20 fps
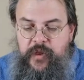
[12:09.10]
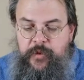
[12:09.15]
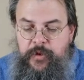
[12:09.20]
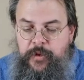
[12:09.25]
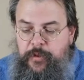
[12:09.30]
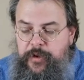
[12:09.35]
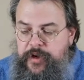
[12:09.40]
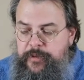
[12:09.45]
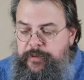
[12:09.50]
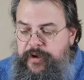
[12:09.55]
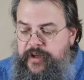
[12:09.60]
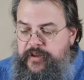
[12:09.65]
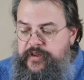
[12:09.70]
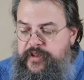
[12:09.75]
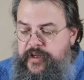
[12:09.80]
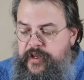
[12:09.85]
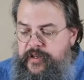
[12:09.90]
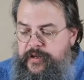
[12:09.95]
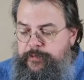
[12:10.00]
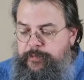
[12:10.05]
But what about
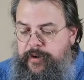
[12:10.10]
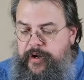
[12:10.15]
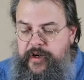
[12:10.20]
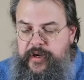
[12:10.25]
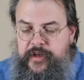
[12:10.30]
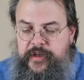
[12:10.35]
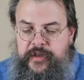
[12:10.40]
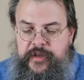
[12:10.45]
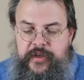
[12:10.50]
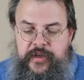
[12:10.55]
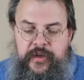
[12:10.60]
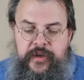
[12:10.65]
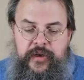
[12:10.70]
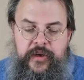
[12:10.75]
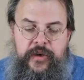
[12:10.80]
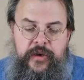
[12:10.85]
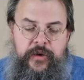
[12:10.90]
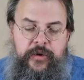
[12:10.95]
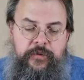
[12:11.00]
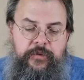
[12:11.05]
the other part?
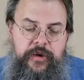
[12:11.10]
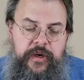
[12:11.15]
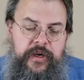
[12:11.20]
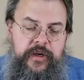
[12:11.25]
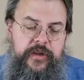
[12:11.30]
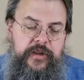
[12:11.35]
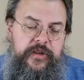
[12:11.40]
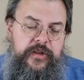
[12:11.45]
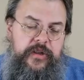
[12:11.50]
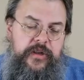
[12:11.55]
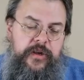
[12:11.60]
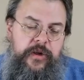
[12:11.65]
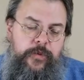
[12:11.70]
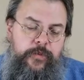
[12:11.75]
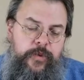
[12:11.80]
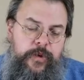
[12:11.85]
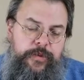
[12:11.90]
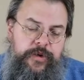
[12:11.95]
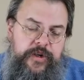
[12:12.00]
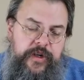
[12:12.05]
Well,
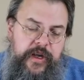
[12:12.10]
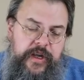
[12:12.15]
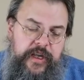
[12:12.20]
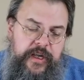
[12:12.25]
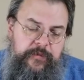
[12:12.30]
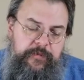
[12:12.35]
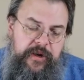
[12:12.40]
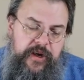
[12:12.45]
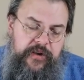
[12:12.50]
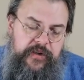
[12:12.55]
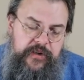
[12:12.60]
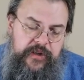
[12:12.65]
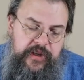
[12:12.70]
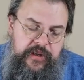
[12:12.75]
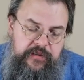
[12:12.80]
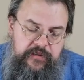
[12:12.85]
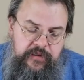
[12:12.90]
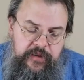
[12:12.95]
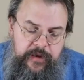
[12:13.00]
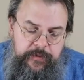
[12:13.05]
when we're talking about
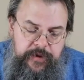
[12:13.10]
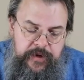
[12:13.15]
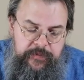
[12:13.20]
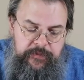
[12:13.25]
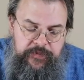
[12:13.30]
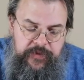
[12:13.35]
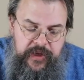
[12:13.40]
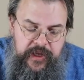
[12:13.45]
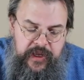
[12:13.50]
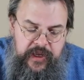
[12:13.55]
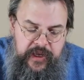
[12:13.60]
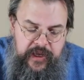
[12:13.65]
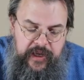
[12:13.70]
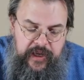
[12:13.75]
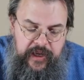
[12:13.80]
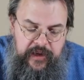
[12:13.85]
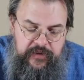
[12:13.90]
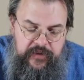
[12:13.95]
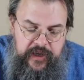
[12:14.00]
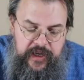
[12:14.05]
this limit,
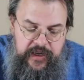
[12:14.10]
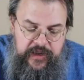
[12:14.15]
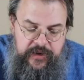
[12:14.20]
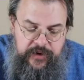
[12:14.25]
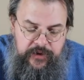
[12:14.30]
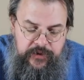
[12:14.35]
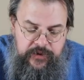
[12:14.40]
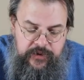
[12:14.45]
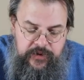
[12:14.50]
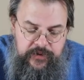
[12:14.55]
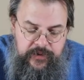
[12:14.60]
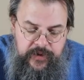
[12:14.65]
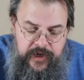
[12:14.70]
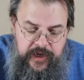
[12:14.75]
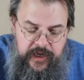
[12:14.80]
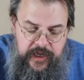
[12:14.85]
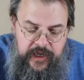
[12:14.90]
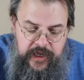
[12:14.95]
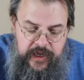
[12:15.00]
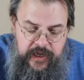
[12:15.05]
as n goes to
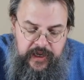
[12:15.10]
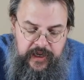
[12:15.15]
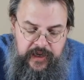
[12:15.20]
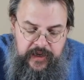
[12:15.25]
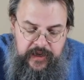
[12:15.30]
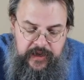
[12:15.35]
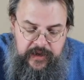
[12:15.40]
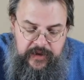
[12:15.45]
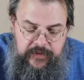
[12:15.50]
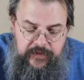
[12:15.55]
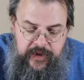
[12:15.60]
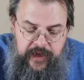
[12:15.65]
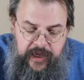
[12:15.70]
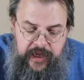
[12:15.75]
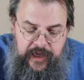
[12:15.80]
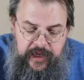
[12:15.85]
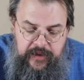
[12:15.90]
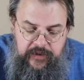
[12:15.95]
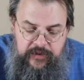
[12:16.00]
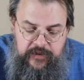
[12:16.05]
infinity of
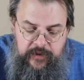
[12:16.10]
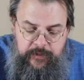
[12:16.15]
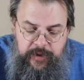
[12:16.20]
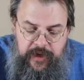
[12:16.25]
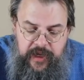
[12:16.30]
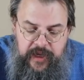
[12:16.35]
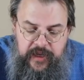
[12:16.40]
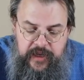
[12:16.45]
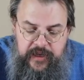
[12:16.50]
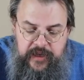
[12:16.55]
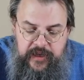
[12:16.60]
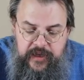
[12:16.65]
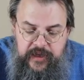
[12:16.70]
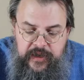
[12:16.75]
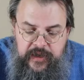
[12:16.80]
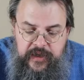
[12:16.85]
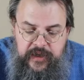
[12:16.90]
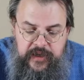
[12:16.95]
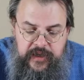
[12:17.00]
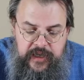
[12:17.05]
a sub n
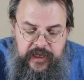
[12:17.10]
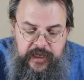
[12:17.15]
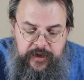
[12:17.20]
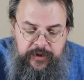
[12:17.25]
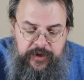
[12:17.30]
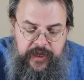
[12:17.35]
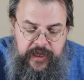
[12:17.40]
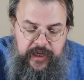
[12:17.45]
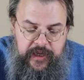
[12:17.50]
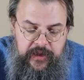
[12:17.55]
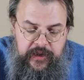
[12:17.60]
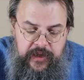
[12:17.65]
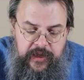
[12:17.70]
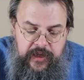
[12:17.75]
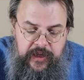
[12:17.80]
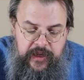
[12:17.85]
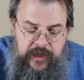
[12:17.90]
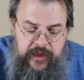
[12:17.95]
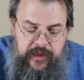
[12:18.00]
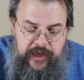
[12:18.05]
equaling L,
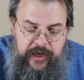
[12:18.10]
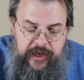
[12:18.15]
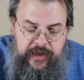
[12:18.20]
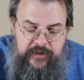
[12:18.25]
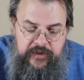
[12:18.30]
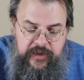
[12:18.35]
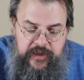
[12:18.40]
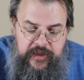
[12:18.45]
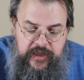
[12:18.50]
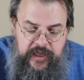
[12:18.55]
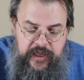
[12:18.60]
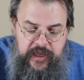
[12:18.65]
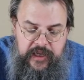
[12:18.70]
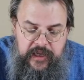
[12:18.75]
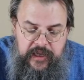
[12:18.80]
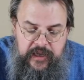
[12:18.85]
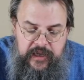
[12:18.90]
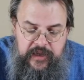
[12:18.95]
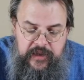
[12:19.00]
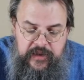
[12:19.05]
that's in
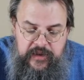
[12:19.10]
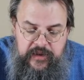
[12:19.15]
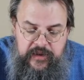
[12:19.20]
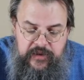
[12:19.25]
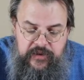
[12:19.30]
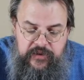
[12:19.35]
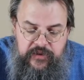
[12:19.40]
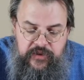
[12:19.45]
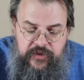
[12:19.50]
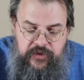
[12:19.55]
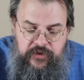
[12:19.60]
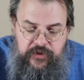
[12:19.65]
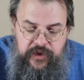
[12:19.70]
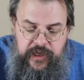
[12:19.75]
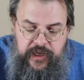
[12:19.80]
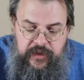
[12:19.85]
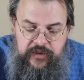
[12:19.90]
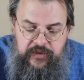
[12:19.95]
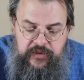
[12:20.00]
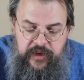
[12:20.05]
the
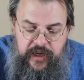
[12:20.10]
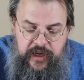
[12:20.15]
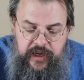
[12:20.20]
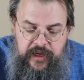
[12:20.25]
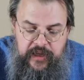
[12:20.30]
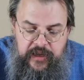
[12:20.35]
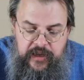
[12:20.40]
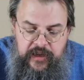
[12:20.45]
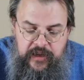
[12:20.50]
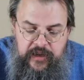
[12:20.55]
discrete setting.